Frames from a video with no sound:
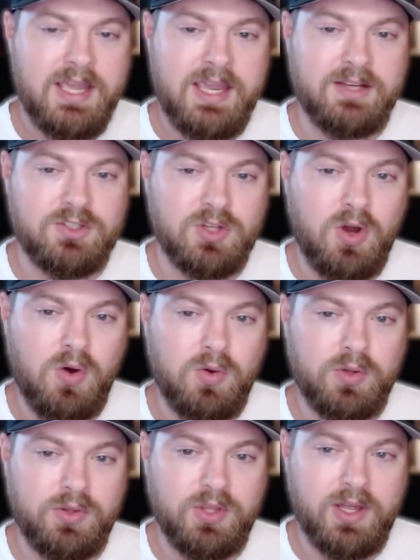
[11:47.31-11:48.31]
And
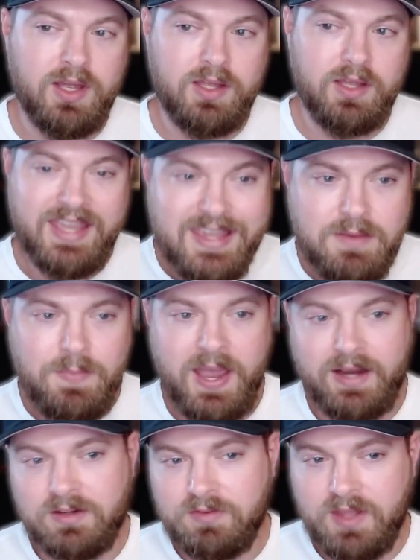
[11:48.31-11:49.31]
so the
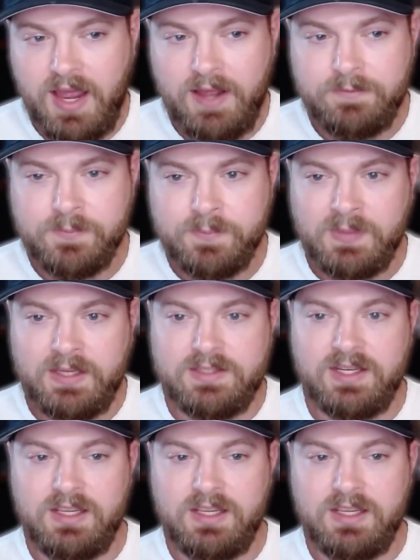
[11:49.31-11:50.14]
impact of that is,